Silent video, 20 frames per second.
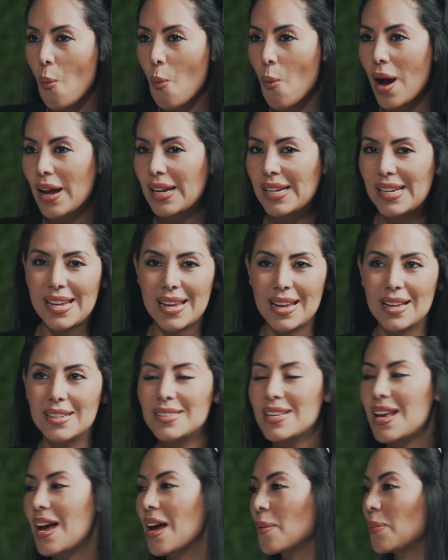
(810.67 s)
why
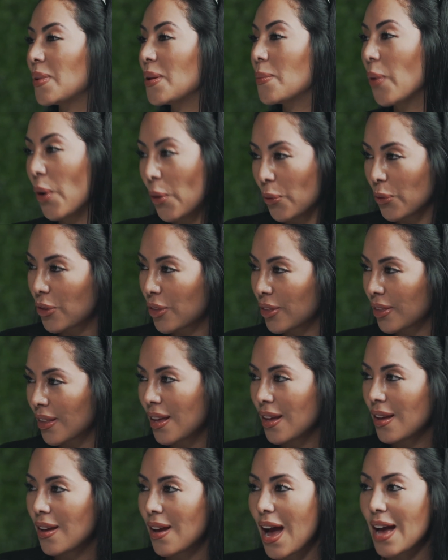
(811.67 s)
can't I be both?
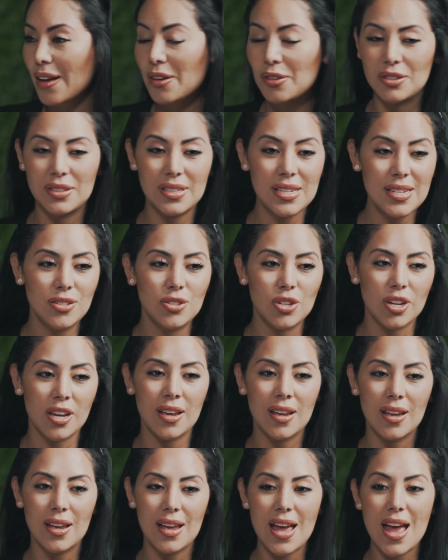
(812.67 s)
I could
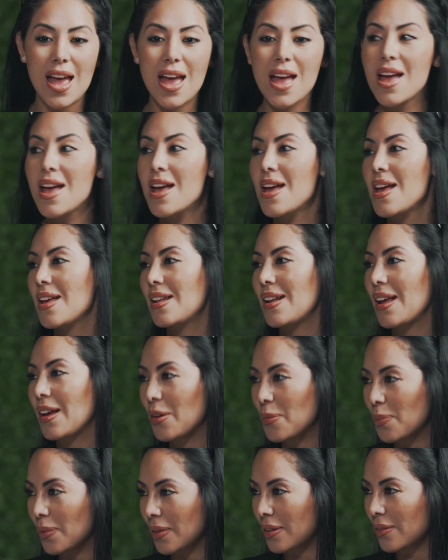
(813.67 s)
DJ and I
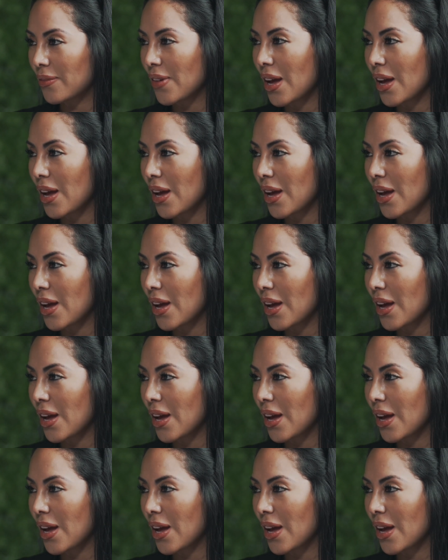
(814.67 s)
could play the